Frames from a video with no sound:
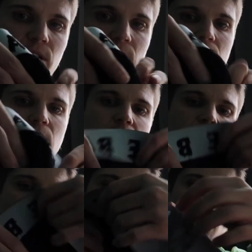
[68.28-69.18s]
in
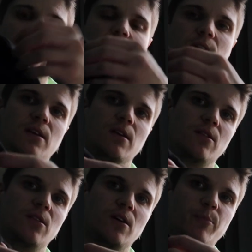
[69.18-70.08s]
and then
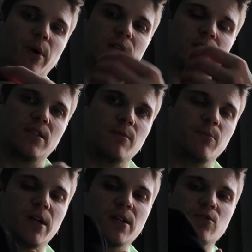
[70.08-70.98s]
the button stun
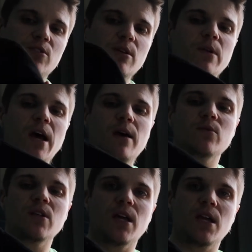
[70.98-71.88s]
button. So
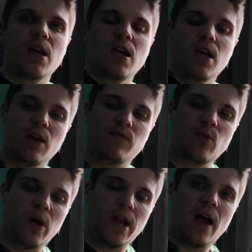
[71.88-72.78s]
sometimes like if
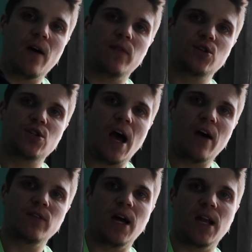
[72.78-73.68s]
you want to have the
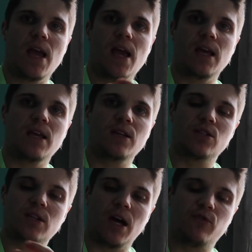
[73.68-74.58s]
shaft kind of hanging
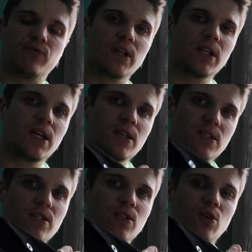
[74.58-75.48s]
just kind of freely,
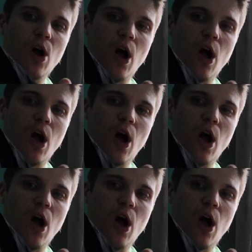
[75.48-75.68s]
this is a good